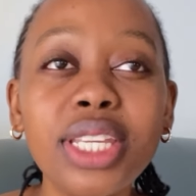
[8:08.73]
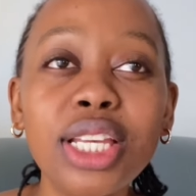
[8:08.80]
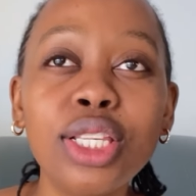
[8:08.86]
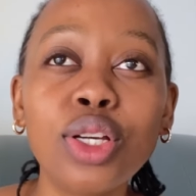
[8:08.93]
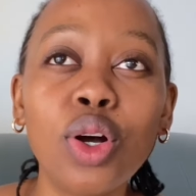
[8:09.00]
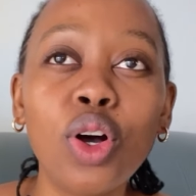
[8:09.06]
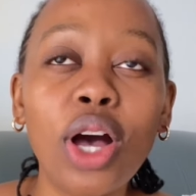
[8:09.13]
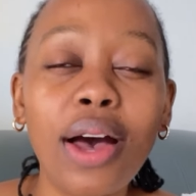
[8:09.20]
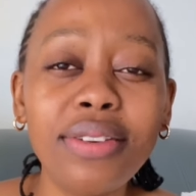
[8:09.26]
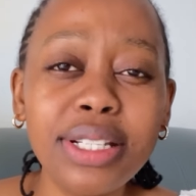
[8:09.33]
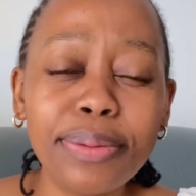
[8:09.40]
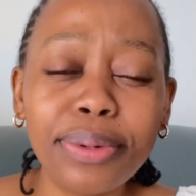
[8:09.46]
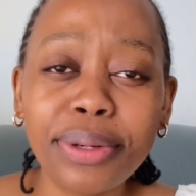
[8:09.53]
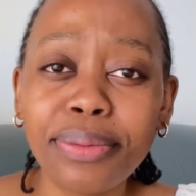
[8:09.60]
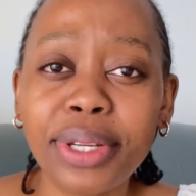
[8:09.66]
So after
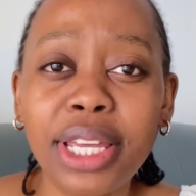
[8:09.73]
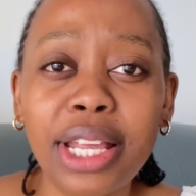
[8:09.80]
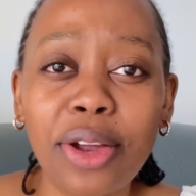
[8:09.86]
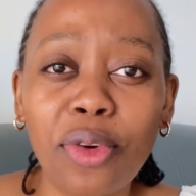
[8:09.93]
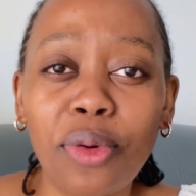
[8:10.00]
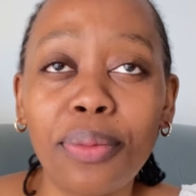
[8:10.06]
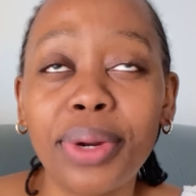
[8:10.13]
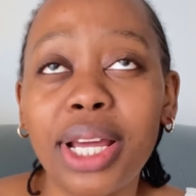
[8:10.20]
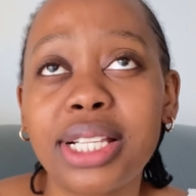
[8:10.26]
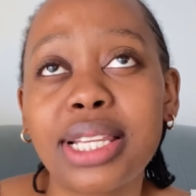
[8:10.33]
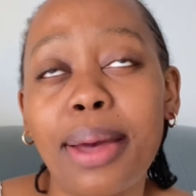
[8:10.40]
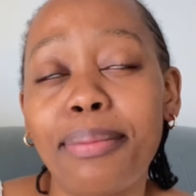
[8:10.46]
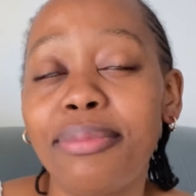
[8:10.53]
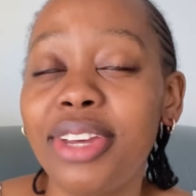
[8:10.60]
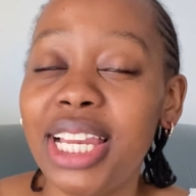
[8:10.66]
putting me in a room, because
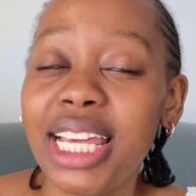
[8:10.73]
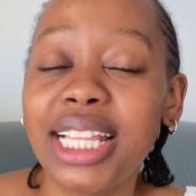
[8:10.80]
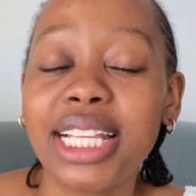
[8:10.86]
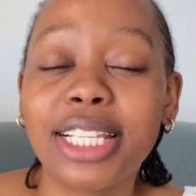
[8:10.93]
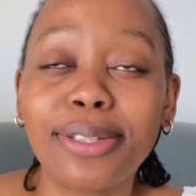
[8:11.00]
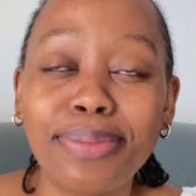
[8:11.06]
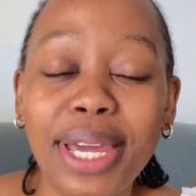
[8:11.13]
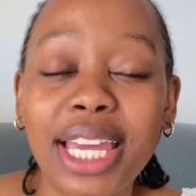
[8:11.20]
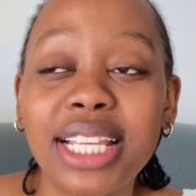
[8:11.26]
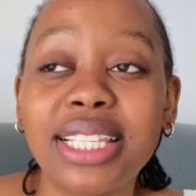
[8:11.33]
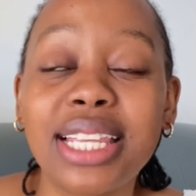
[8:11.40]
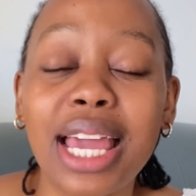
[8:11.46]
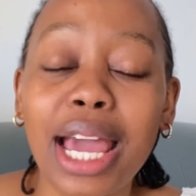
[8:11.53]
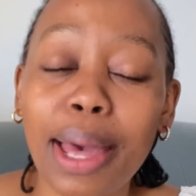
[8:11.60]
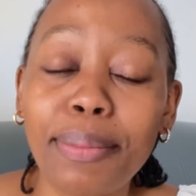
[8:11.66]
I'm feeling these pains,
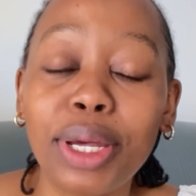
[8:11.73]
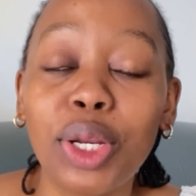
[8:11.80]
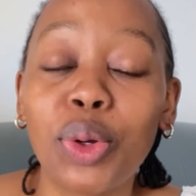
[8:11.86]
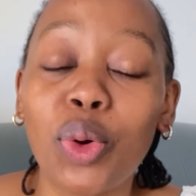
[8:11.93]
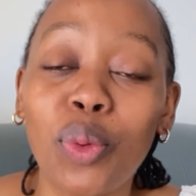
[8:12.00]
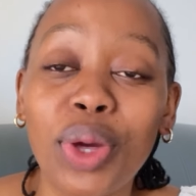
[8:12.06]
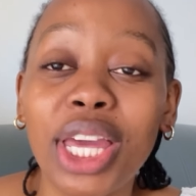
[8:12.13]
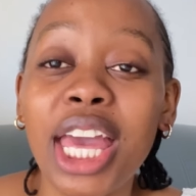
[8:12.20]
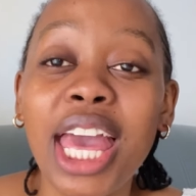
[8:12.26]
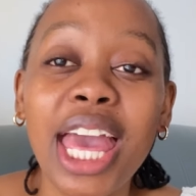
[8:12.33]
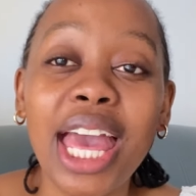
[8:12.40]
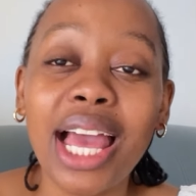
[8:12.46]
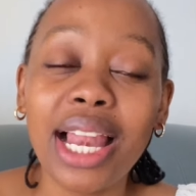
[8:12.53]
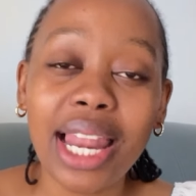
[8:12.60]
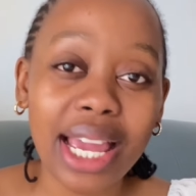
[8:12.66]
they're coming and going.
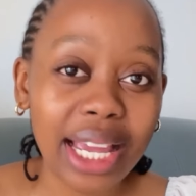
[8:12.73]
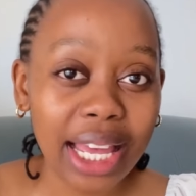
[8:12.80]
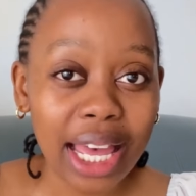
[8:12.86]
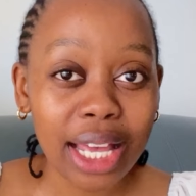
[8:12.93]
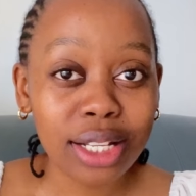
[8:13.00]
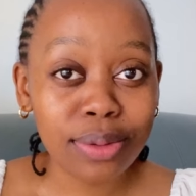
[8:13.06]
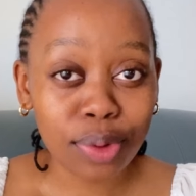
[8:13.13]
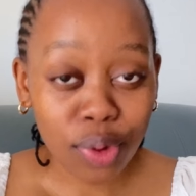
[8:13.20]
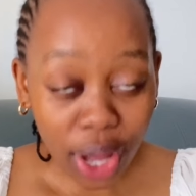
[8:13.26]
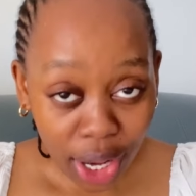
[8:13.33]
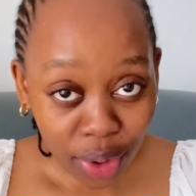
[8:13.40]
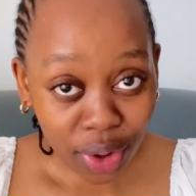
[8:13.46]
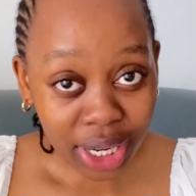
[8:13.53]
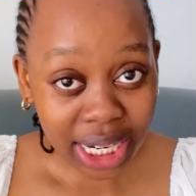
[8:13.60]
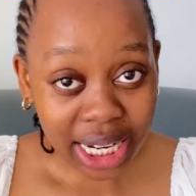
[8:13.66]
Like, to be quite
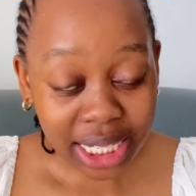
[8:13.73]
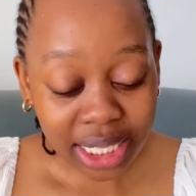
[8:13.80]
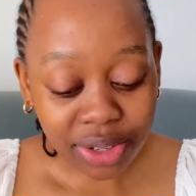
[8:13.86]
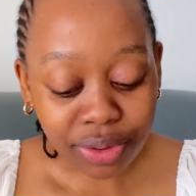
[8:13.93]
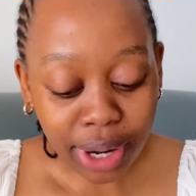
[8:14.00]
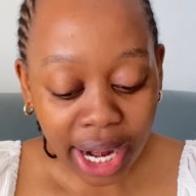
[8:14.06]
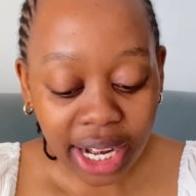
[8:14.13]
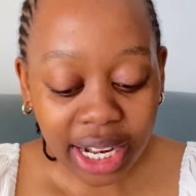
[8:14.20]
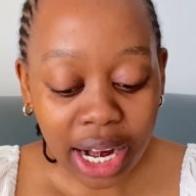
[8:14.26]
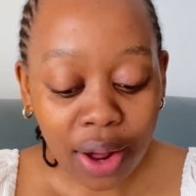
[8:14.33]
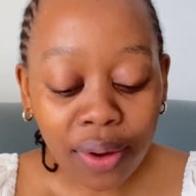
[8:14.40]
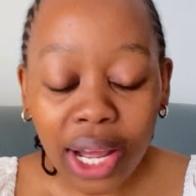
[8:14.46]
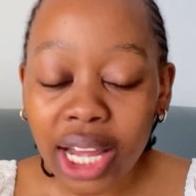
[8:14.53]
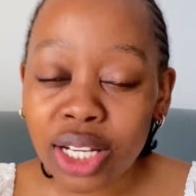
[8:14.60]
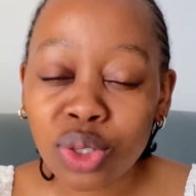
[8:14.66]
honest, right
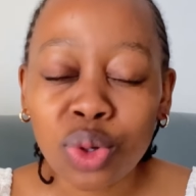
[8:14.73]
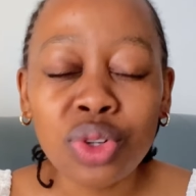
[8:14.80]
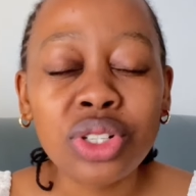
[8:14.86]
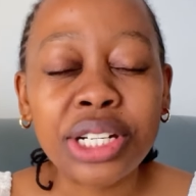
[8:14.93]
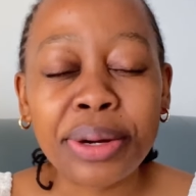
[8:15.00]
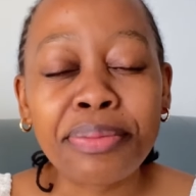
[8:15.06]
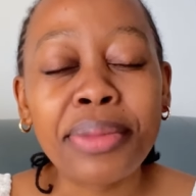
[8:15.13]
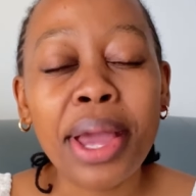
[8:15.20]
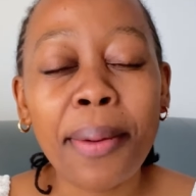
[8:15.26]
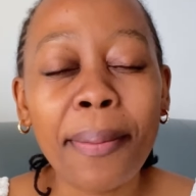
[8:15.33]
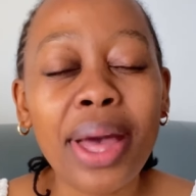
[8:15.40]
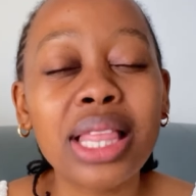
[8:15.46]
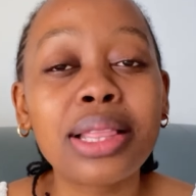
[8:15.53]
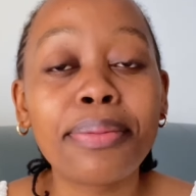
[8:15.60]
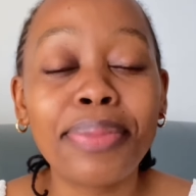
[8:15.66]
now I don't
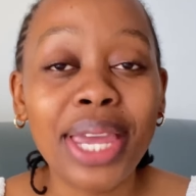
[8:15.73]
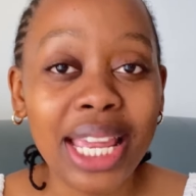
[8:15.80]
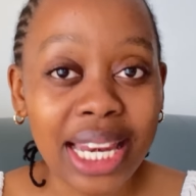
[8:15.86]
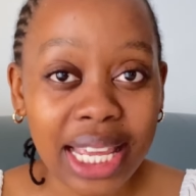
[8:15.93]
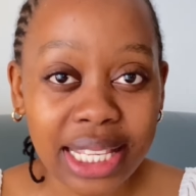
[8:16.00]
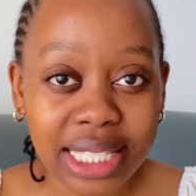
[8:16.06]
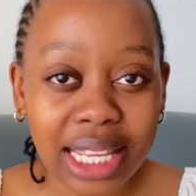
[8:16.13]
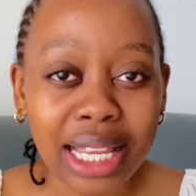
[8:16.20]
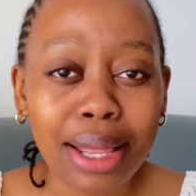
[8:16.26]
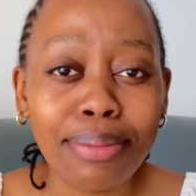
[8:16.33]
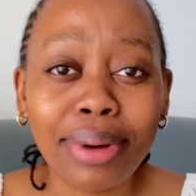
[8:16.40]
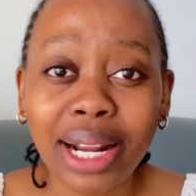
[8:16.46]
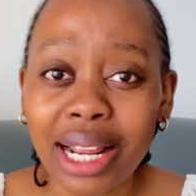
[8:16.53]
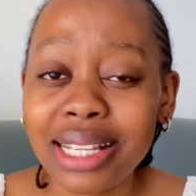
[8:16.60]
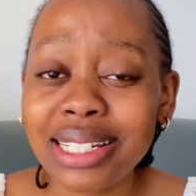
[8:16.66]
remember the pain exactly,
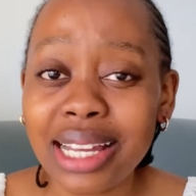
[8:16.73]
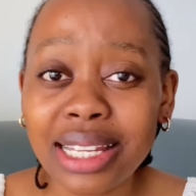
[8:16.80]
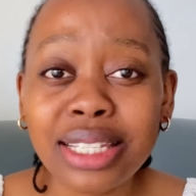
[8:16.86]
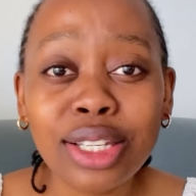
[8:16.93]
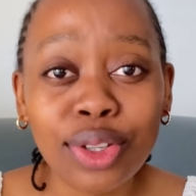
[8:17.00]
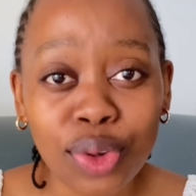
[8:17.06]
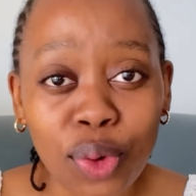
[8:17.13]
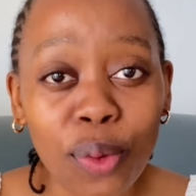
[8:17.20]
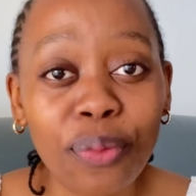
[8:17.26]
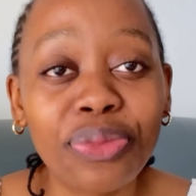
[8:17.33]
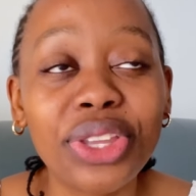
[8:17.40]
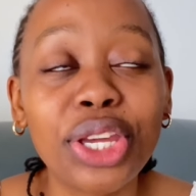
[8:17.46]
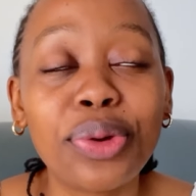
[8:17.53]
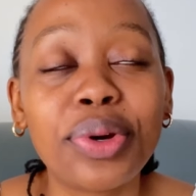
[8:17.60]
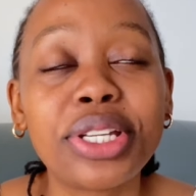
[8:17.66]
but I just know
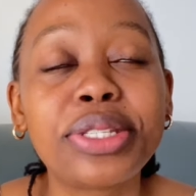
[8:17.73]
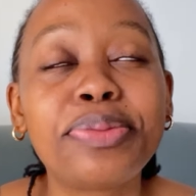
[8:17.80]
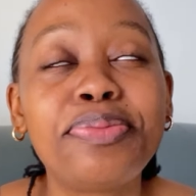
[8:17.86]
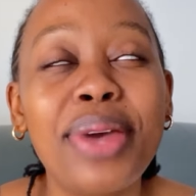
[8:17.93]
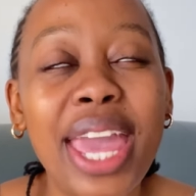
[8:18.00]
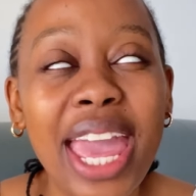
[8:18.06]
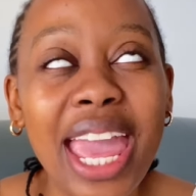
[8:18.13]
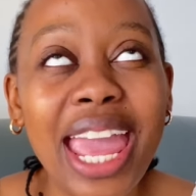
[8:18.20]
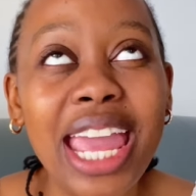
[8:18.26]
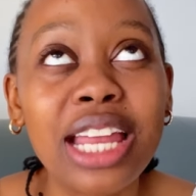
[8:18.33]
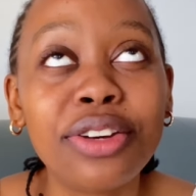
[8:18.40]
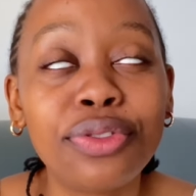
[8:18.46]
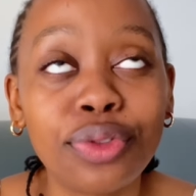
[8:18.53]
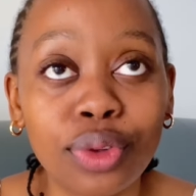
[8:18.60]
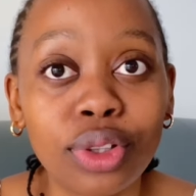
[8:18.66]
it was
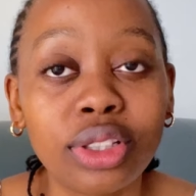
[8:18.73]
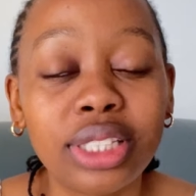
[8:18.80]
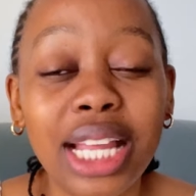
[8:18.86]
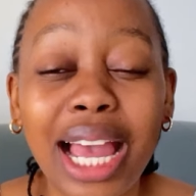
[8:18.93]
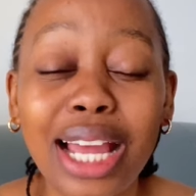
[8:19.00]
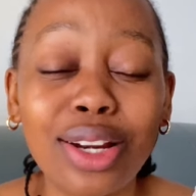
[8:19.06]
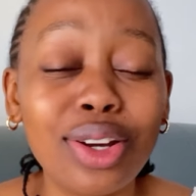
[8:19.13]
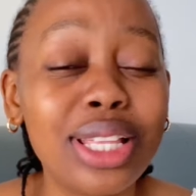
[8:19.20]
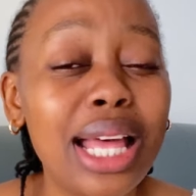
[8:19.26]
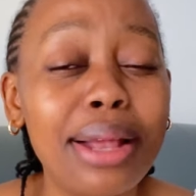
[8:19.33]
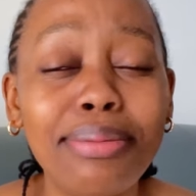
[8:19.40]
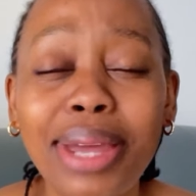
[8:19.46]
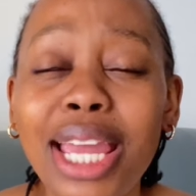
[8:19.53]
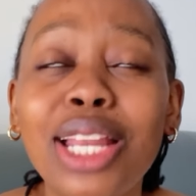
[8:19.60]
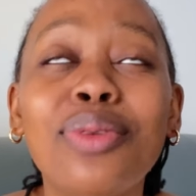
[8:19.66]
painful. I know that
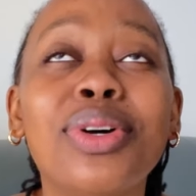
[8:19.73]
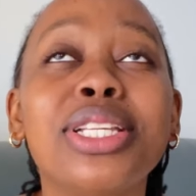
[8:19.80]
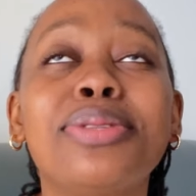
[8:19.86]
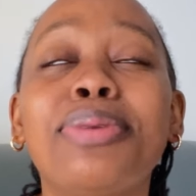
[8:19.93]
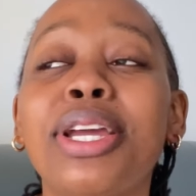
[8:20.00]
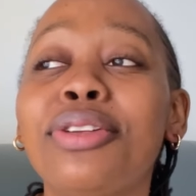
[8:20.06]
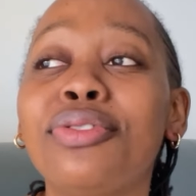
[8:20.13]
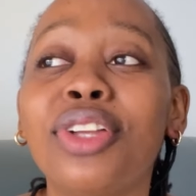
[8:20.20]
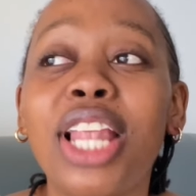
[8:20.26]
pain was painful.